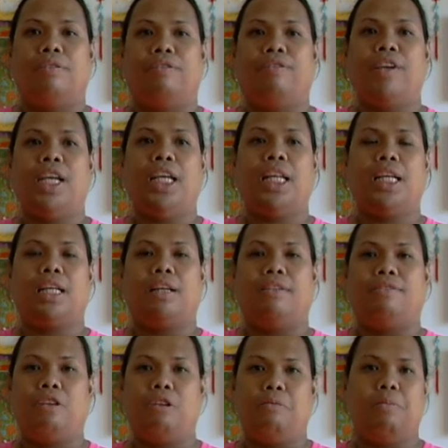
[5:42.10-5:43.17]
the feeling
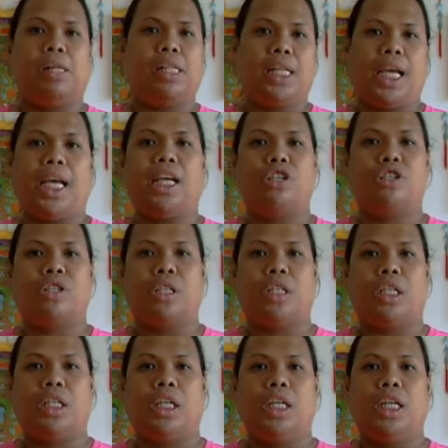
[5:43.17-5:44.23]
of
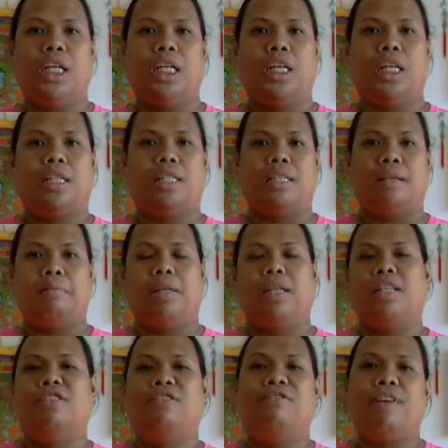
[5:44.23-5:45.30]
humiliation that
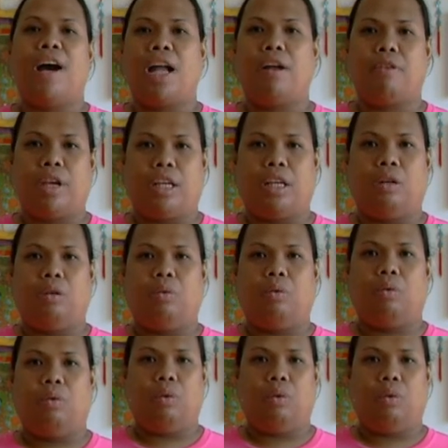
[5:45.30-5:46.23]
somebody's firing you.